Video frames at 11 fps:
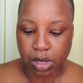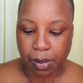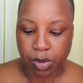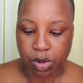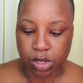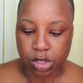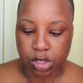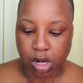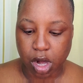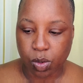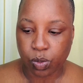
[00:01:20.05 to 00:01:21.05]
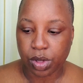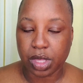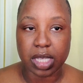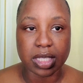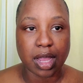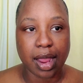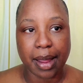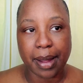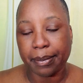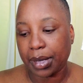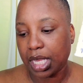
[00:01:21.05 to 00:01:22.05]
I'm going to start with, these are
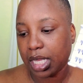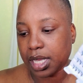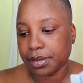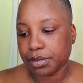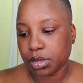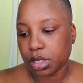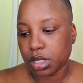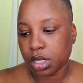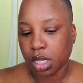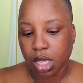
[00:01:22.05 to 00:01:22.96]
mediums.